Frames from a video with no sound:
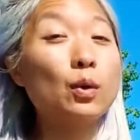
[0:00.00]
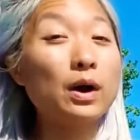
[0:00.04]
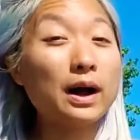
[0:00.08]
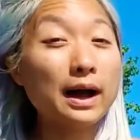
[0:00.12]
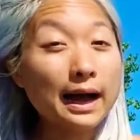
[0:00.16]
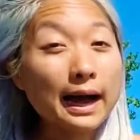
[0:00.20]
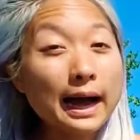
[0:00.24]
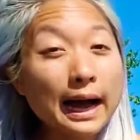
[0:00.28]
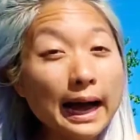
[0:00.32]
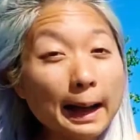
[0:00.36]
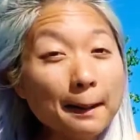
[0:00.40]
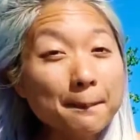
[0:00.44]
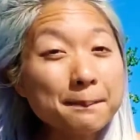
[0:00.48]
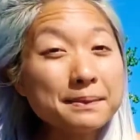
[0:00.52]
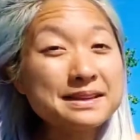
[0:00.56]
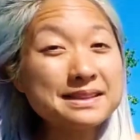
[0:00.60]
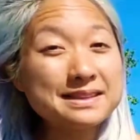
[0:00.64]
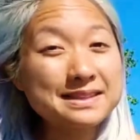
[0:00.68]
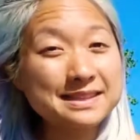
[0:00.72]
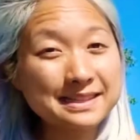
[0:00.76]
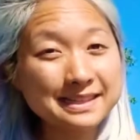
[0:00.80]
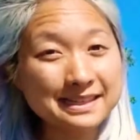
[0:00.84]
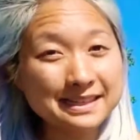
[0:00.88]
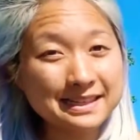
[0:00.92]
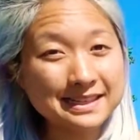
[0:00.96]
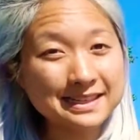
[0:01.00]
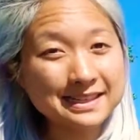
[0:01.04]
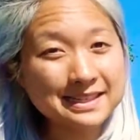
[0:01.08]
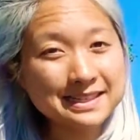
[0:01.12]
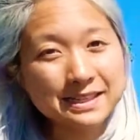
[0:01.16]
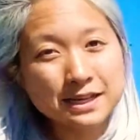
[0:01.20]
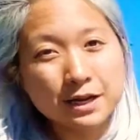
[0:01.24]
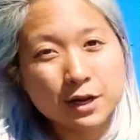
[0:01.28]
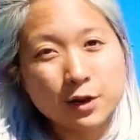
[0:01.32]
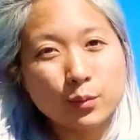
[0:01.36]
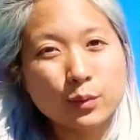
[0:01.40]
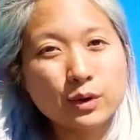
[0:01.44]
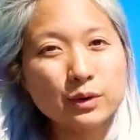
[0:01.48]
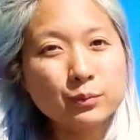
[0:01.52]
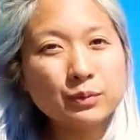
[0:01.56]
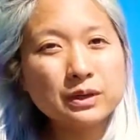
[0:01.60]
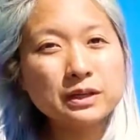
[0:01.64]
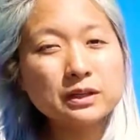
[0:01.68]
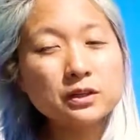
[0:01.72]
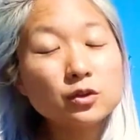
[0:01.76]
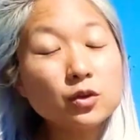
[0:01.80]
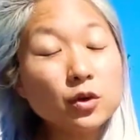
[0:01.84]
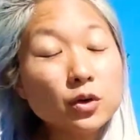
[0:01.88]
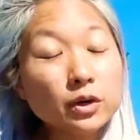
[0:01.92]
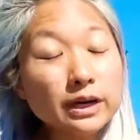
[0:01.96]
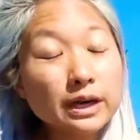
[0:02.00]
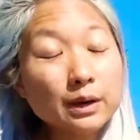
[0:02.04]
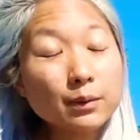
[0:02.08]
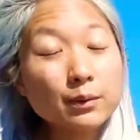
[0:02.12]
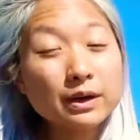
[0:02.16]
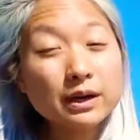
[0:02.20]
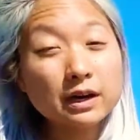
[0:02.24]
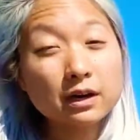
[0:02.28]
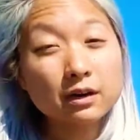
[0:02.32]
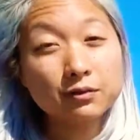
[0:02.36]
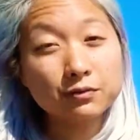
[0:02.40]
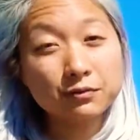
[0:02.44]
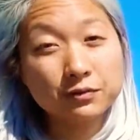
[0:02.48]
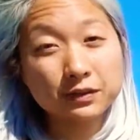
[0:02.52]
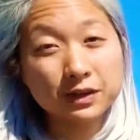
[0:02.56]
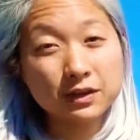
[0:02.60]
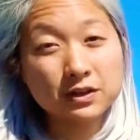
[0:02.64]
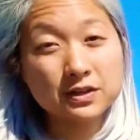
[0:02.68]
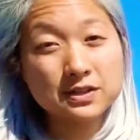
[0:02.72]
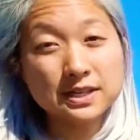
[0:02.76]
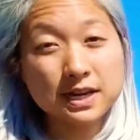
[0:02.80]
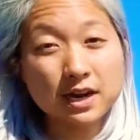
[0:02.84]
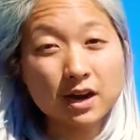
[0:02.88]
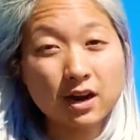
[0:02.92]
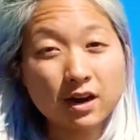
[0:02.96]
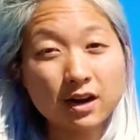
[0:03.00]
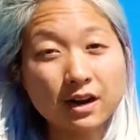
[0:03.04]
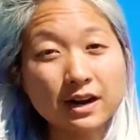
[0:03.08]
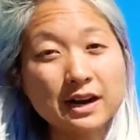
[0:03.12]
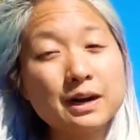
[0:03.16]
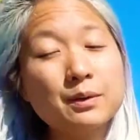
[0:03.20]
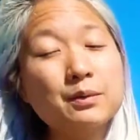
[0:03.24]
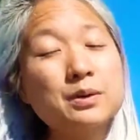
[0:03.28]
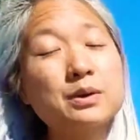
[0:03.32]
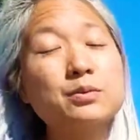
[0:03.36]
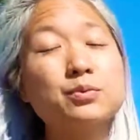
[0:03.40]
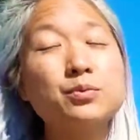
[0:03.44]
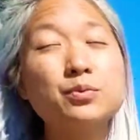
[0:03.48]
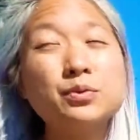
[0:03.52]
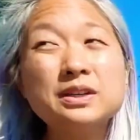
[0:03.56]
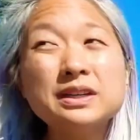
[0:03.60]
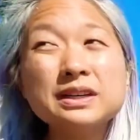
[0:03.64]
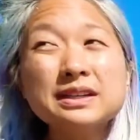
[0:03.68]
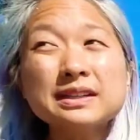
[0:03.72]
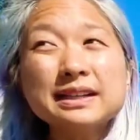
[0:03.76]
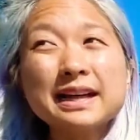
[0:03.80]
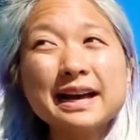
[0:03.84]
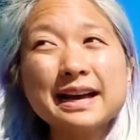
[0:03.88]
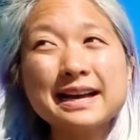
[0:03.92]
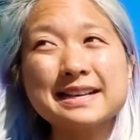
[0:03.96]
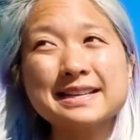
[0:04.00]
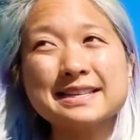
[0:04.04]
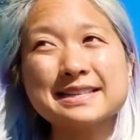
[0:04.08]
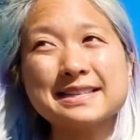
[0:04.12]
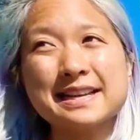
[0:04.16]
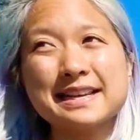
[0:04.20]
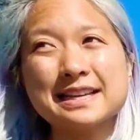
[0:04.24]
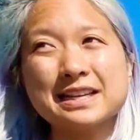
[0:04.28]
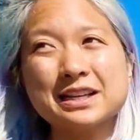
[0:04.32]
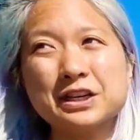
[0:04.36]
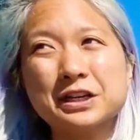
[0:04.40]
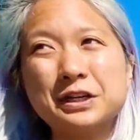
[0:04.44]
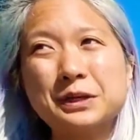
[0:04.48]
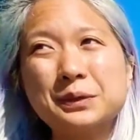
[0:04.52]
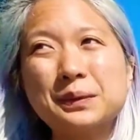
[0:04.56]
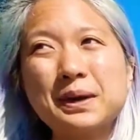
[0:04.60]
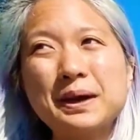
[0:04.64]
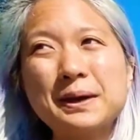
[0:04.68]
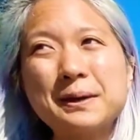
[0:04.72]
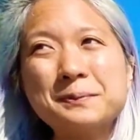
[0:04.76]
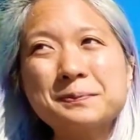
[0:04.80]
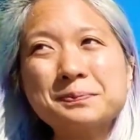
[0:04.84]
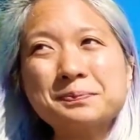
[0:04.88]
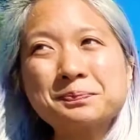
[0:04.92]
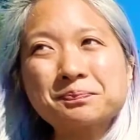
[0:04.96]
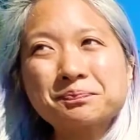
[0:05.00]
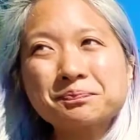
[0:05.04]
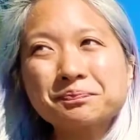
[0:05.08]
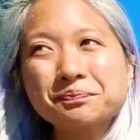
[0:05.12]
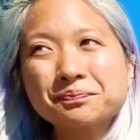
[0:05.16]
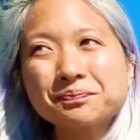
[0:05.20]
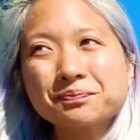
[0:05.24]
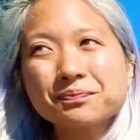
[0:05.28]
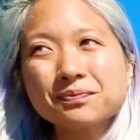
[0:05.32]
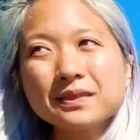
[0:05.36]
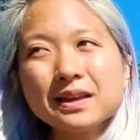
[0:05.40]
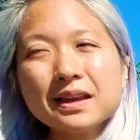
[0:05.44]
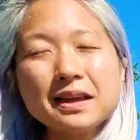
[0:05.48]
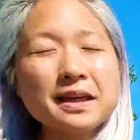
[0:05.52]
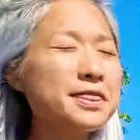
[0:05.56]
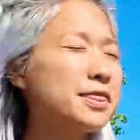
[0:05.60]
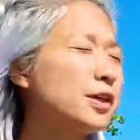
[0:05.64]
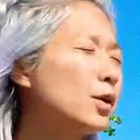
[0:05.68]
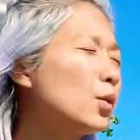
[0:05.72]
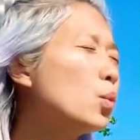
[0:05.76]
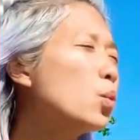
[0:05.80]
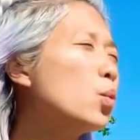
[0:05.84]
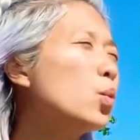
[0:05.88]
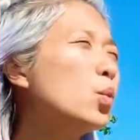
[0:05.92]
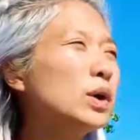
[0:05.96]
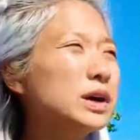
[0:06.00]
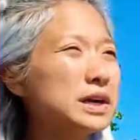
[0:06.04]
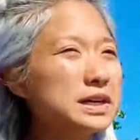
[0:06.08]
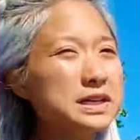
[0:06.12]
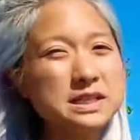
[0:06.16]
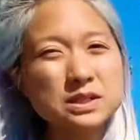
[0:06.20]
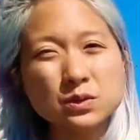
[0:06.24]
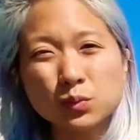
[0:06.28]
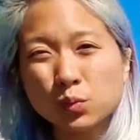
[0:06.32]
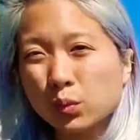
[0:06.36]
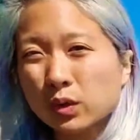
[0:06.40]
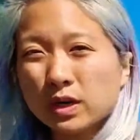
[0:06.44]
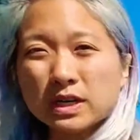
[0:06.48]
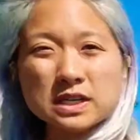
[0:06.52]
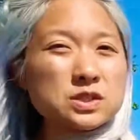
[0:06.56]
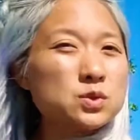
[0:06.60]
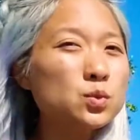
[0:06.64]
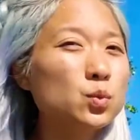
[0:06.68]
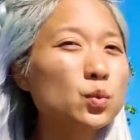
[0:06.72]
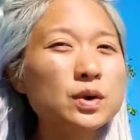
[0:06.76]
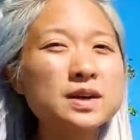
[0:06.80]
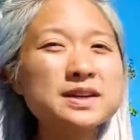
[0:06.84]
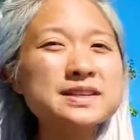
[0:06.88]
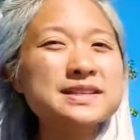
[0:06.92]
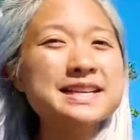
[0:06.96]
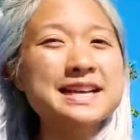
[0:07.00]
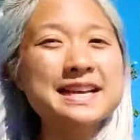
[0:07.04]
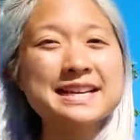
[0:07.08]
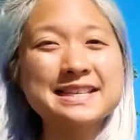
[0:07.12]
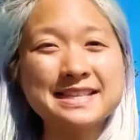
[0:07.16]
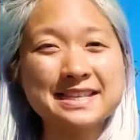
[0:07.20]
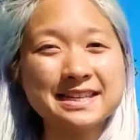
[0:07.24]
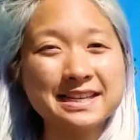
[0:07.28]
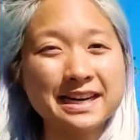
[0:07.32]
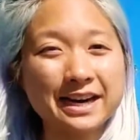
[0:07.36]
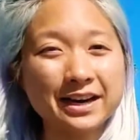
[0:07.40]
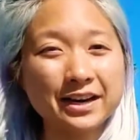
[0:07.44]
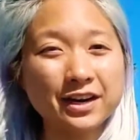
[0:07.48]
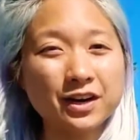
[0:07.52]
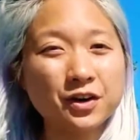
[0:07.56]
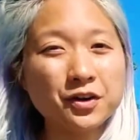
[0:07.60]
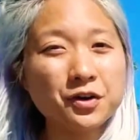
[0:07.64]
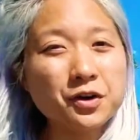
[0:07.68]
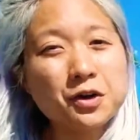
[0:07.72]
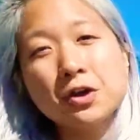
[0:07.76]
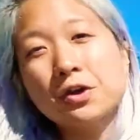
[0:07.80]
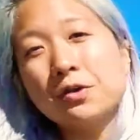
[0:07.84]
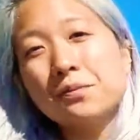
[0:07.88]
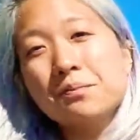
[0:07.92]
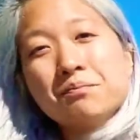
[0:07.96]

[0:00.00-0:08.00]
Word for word: what happens is when we look at what our fears are and we realize that, you know what, the worst, worst, worst case scenario